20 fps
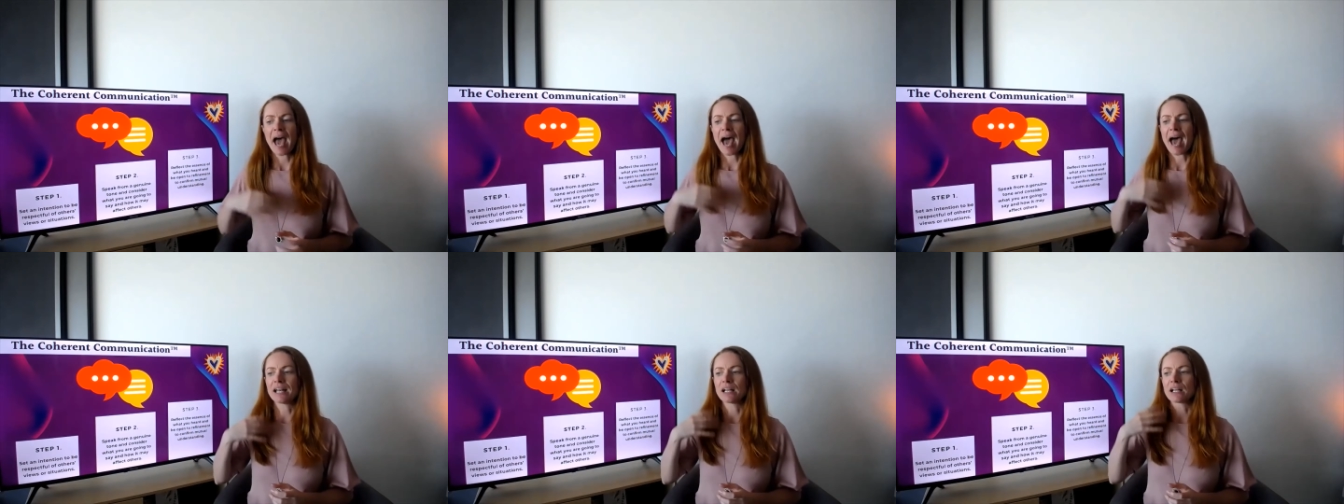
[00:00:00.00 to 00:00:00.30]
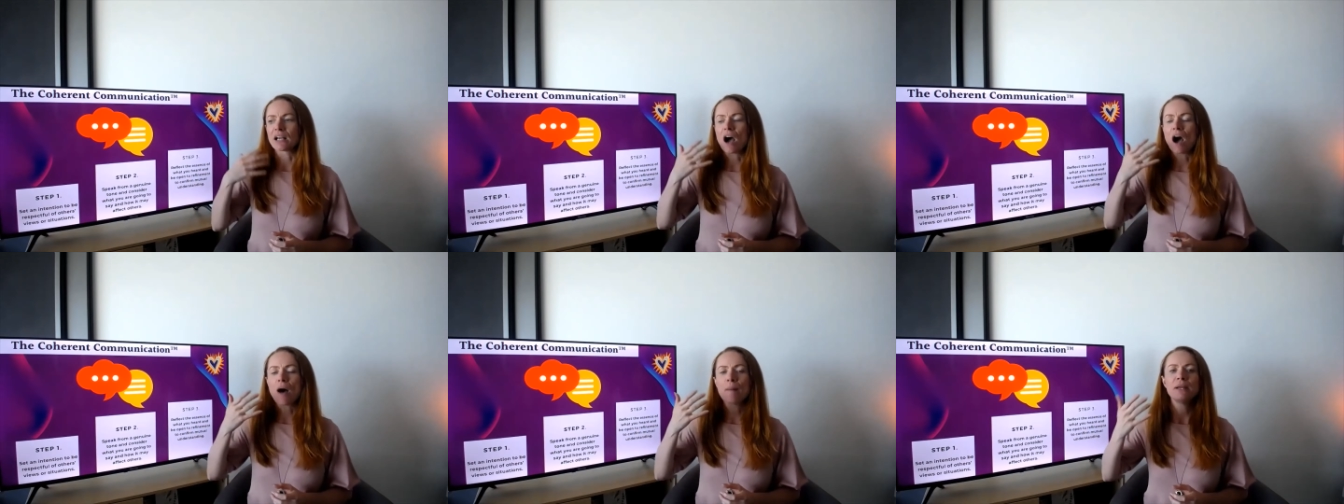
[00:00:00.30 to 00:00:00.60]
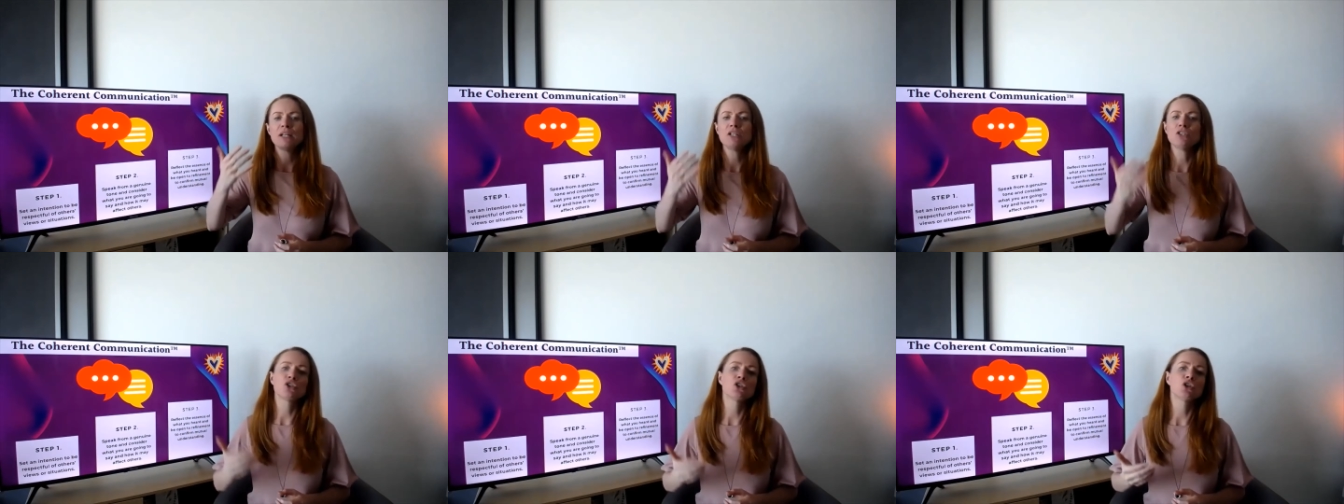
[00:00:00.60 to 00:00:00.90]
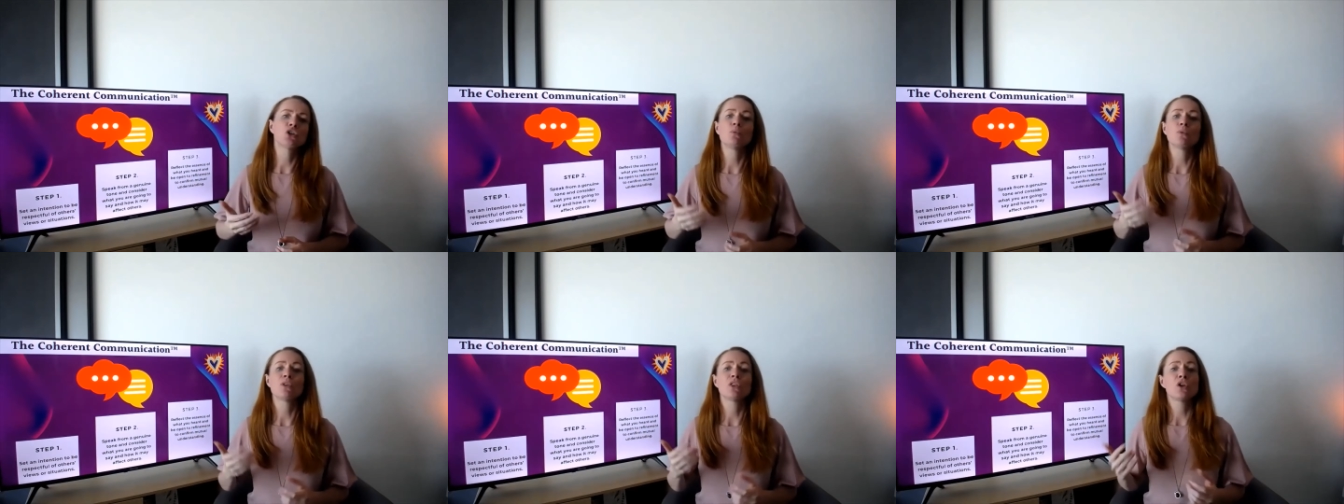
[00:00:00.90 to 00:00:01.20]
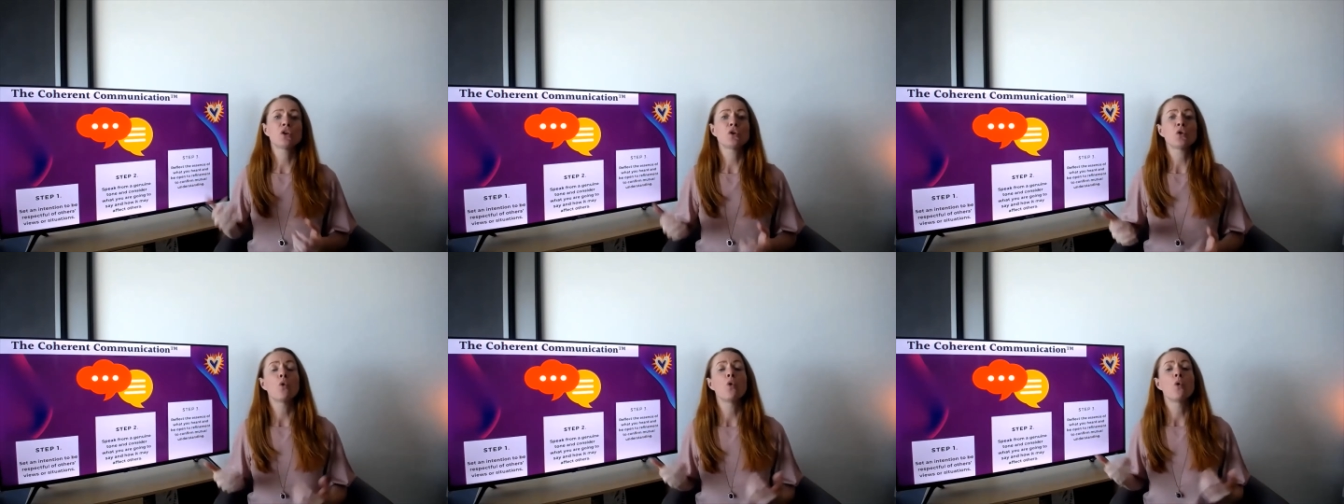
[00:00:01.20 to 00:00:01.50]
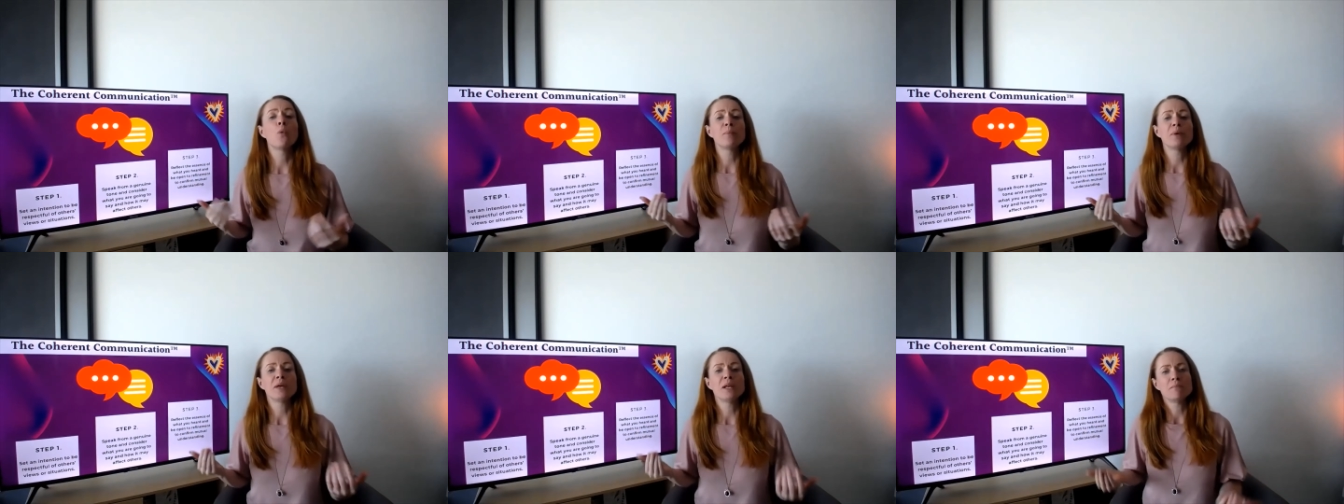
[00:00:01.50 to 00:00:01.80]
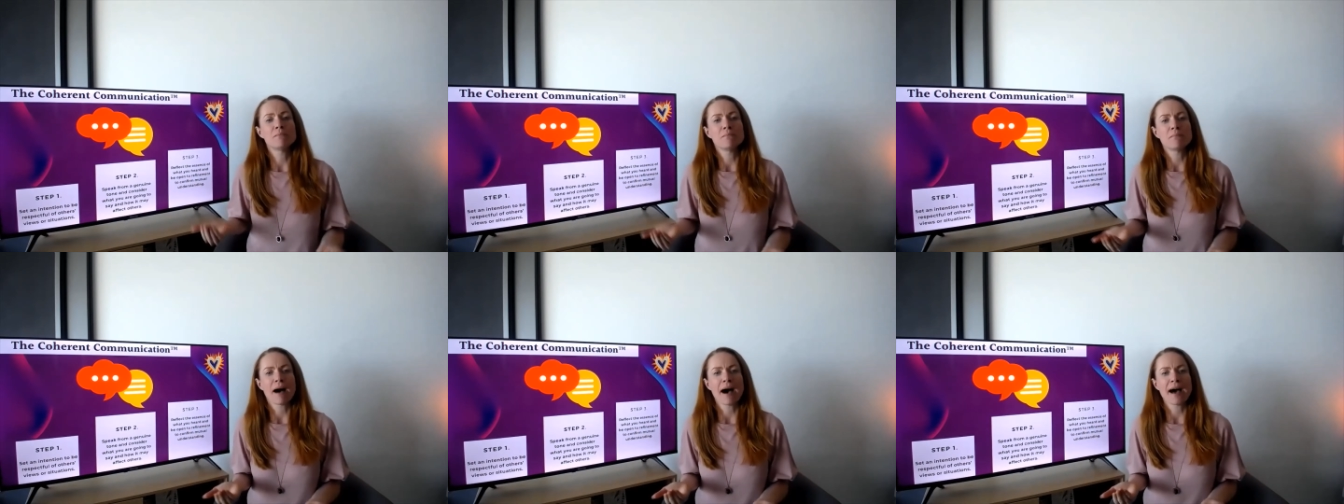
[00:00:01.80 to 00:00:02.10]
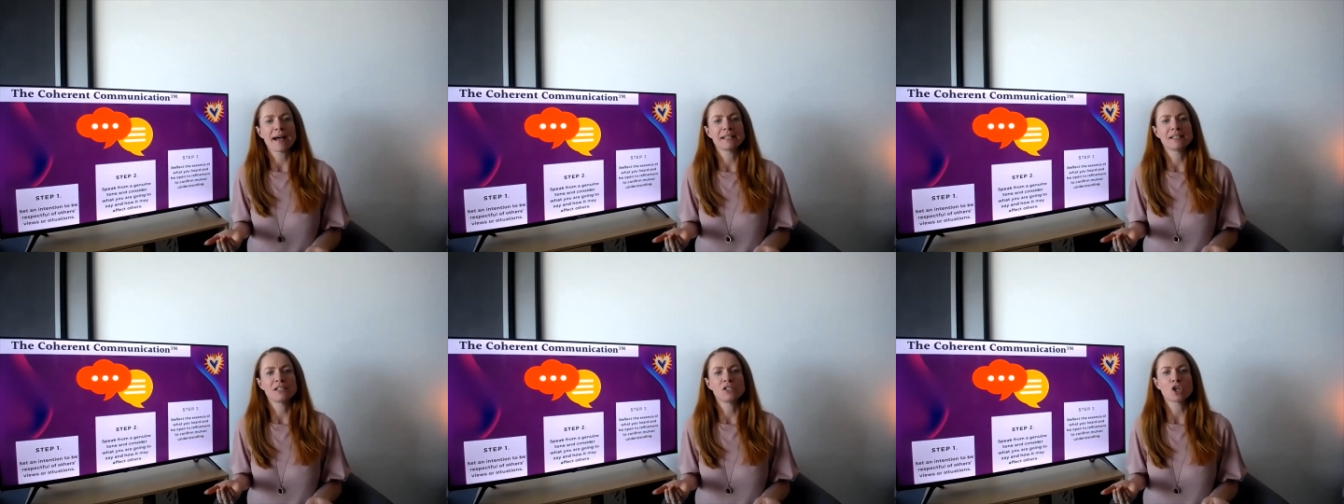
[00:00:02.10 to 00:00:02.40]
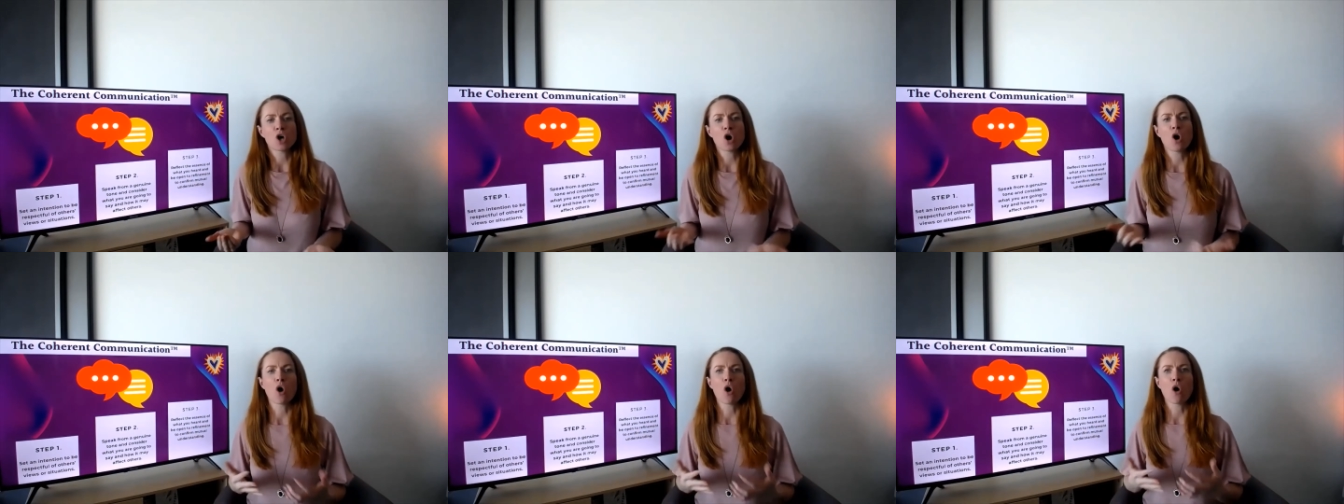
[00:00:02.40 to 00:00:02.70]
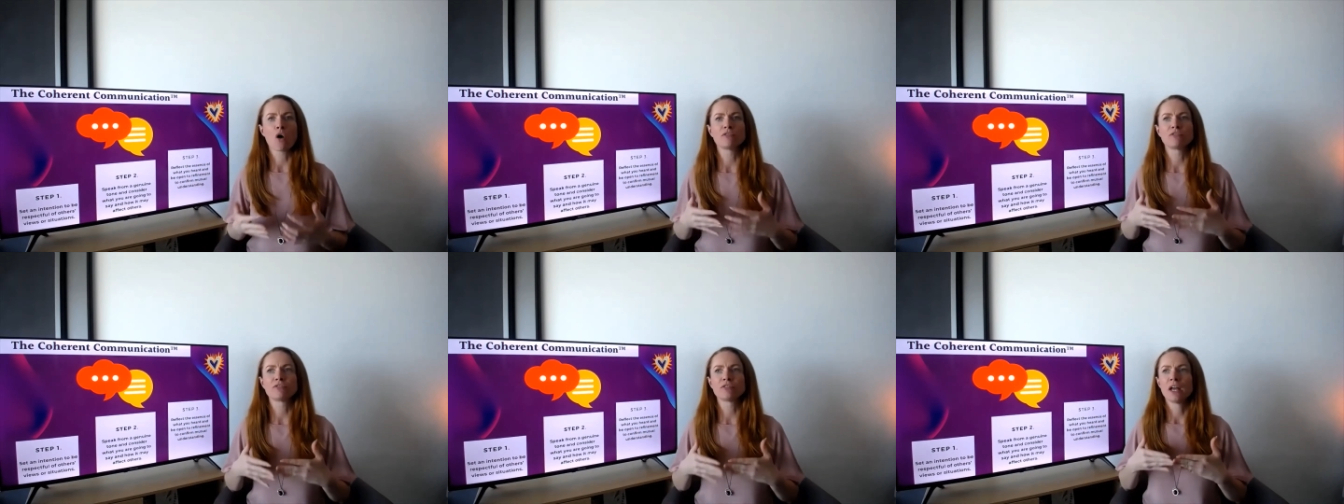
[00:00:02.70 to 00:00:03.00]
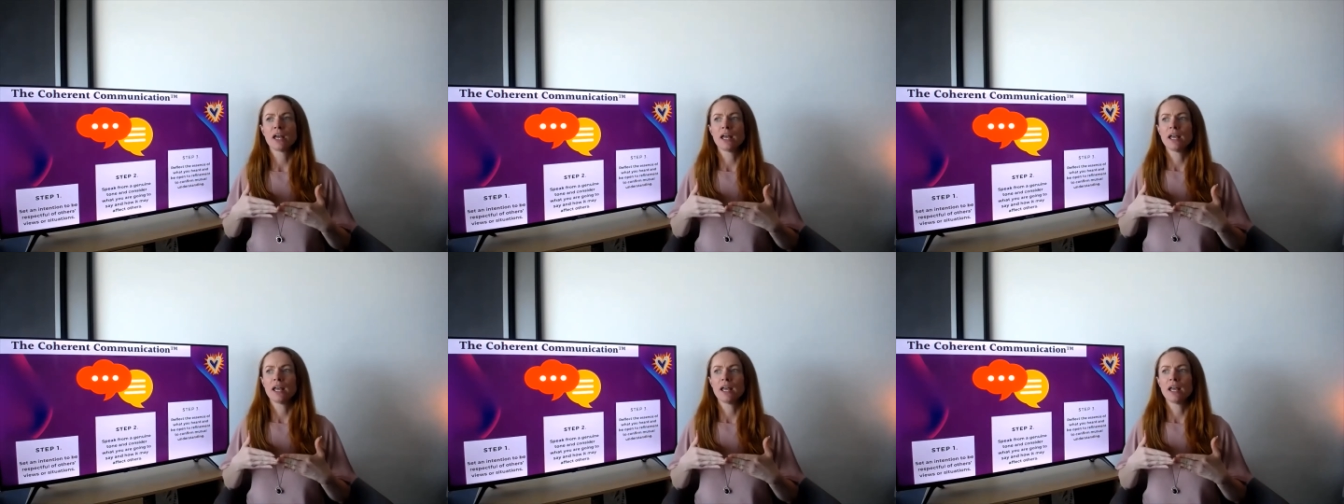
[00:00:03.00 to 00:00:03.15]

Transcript: and come into it with an open mind of